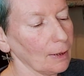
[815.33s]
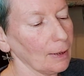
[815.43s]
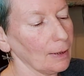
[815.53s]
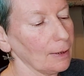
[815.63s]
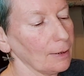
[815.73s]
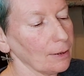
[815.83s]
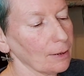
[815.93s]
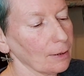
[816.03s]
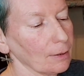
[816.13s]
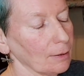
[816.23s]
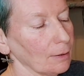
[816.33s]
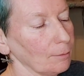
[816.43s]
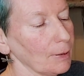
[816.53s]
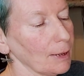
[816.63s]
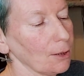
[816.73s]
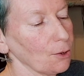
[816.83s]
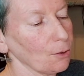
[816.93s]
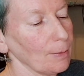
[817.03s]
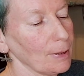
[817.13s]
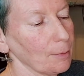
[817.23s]
and making
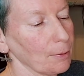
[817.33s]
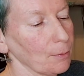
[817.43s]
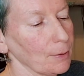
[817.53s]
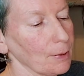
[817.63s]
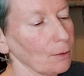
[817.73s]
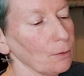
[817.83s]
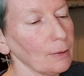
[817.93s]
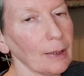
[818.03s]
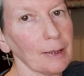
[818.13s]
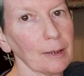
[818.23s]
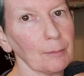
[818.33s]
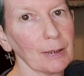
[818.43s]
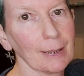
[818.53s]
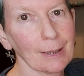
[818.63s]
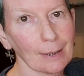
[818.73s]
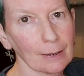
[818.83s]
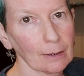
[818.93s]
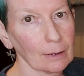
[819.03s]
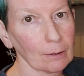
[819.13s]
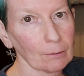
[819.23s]
sure my zipper was all lined up
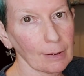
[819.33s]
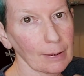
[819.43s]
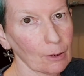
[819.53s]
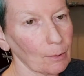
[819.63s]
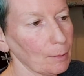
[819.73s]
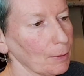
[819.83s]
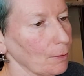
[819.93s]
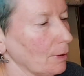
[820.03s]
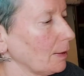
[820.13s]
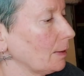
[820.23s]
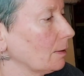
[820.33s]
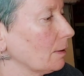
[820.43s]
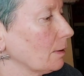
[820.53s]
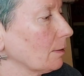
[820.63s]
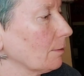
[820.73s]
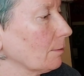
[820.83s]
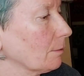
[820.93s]
nicely and then re-sewing both ends.